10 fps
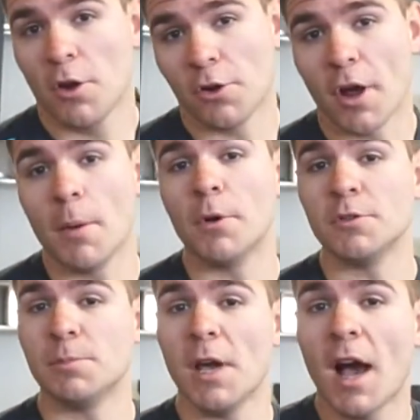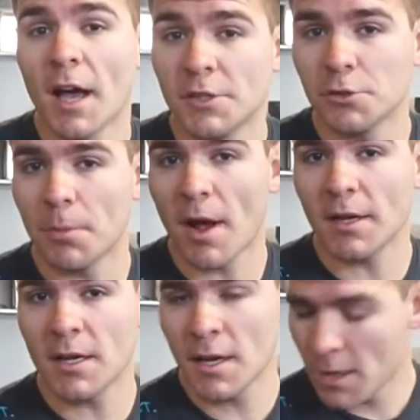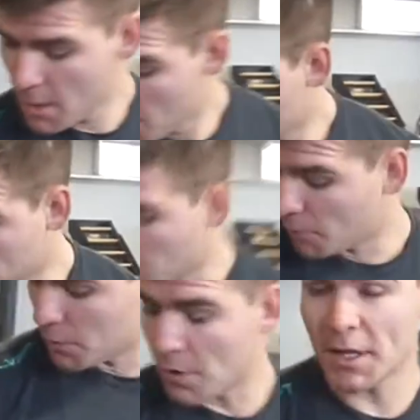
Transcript: your elbows behind your body. So you